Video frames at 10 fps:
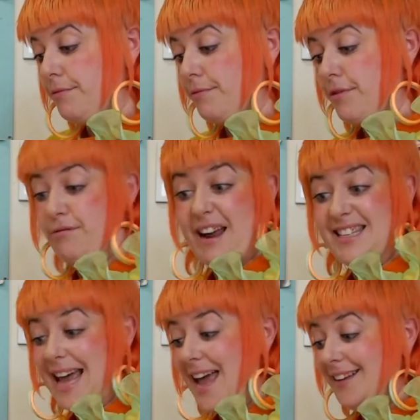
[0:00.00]
thread
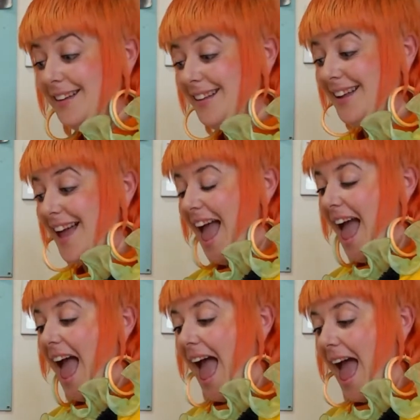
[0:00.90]
tail,
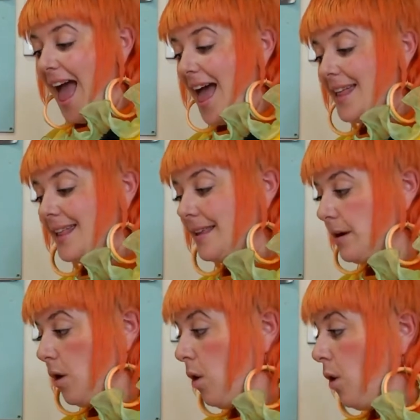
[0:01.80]
and
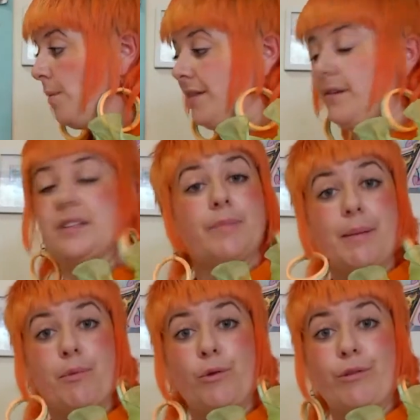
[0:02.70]
all my threads are
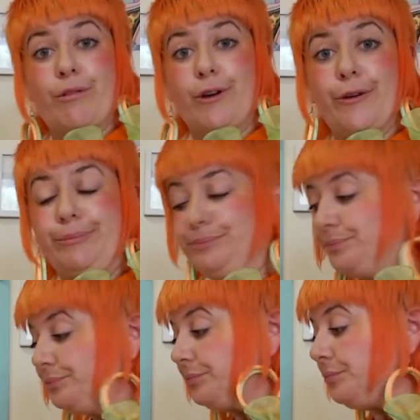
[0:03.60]
being pulled through.
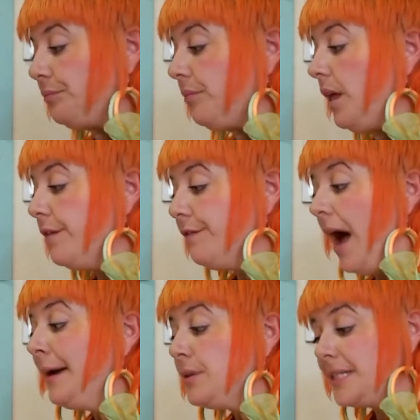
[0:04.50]
The
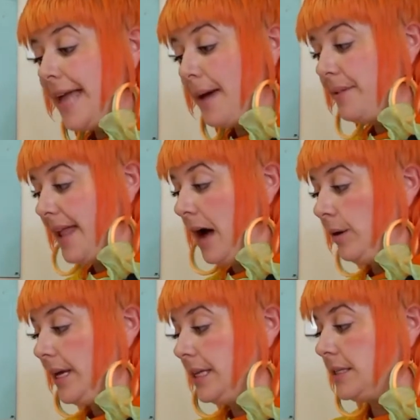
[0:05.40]
final step
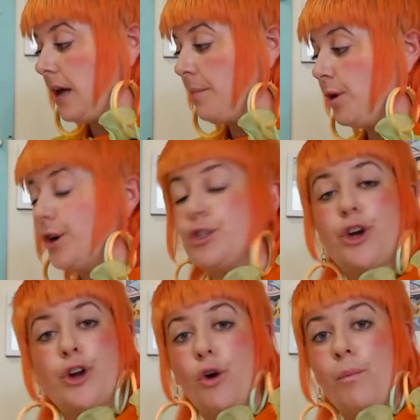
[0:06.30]
now is I'm going to
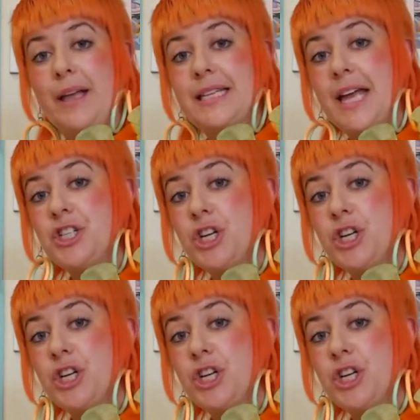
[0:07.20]
turn all my tension